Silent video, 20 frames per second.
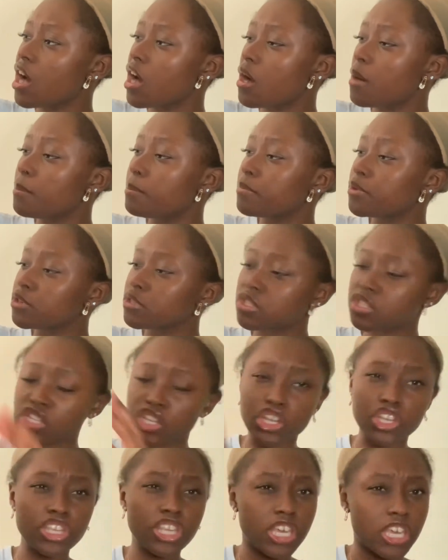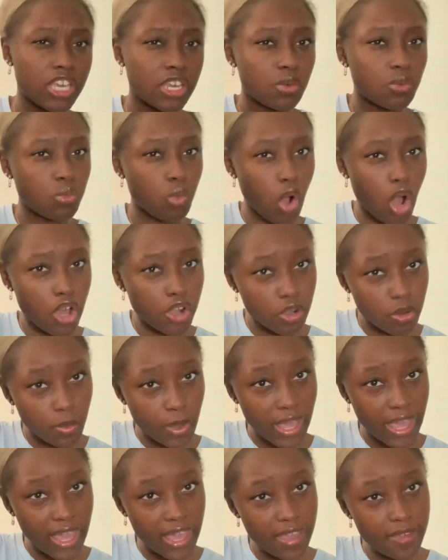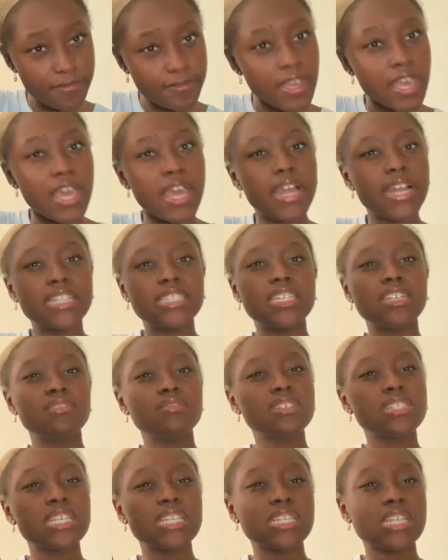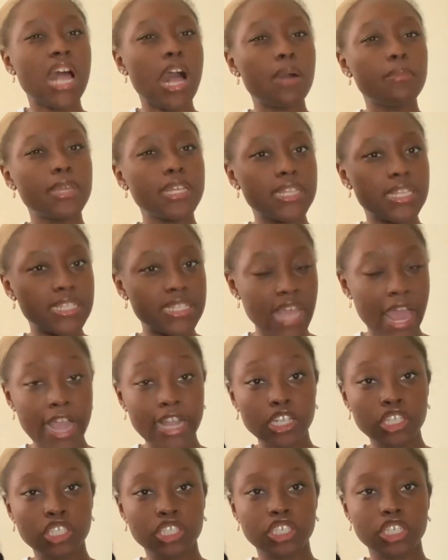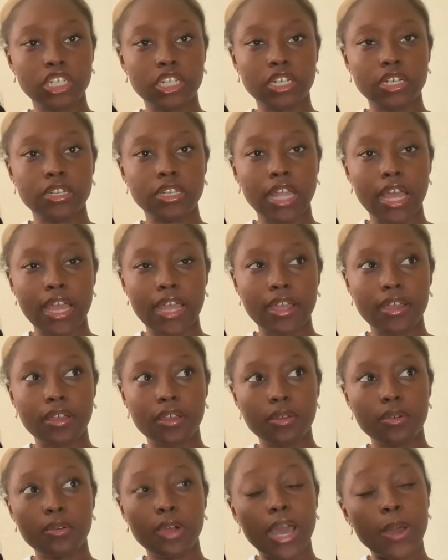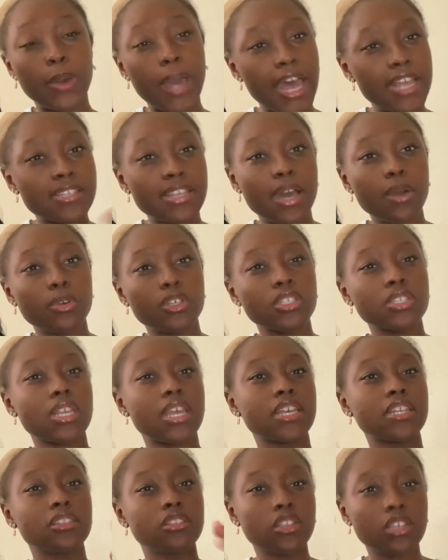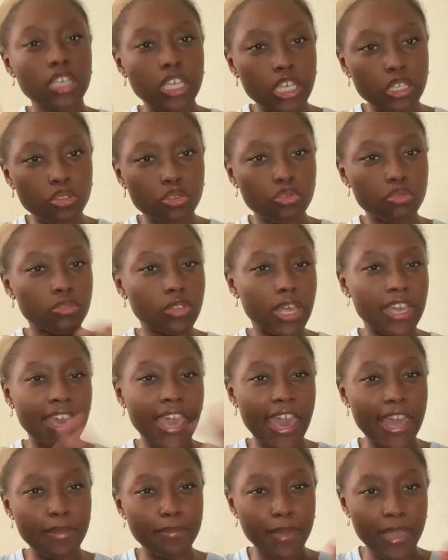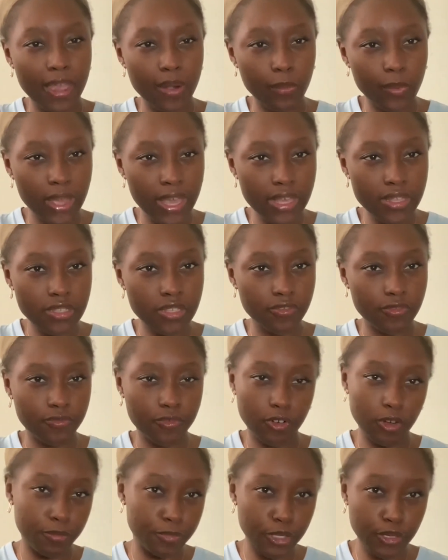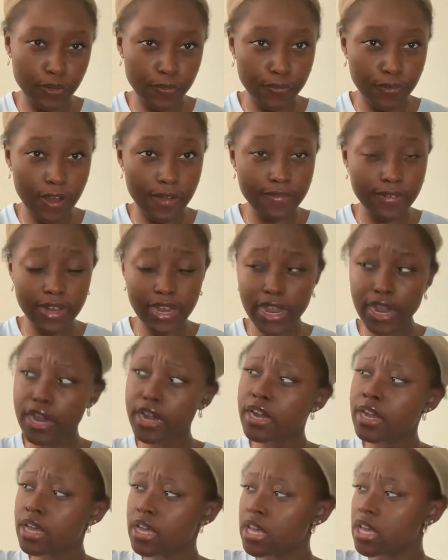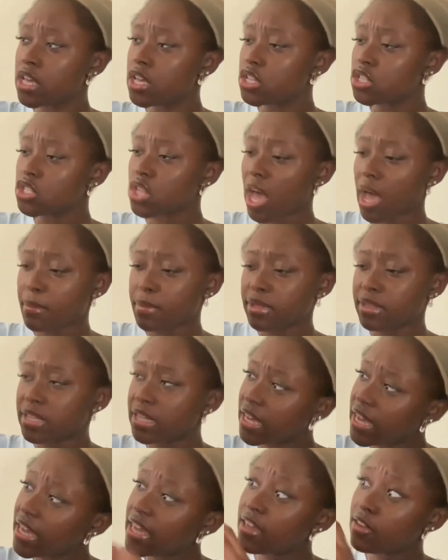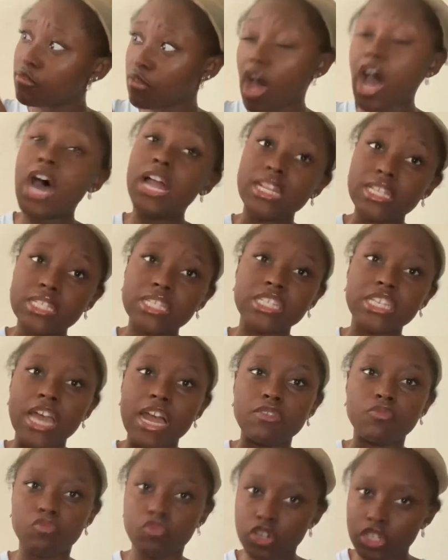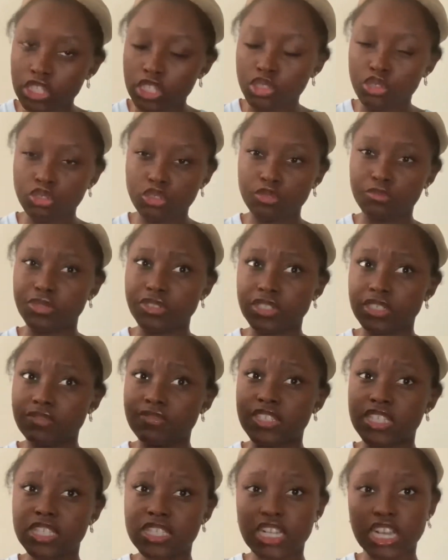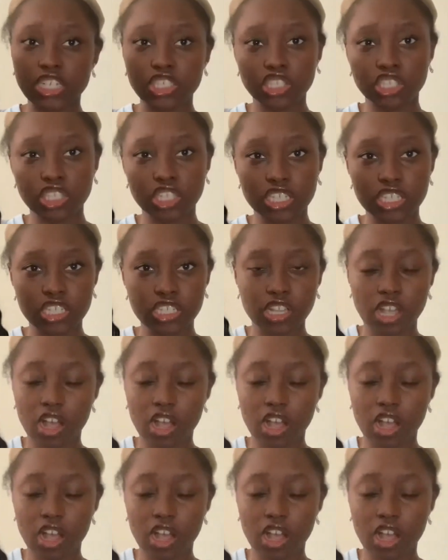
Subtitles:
Brazilian water wave. It didn't really tell me the texture like as I was like looking through like headband wigs for Beauty Forever Hair. So I believe, honestly, I really truly believe this texture is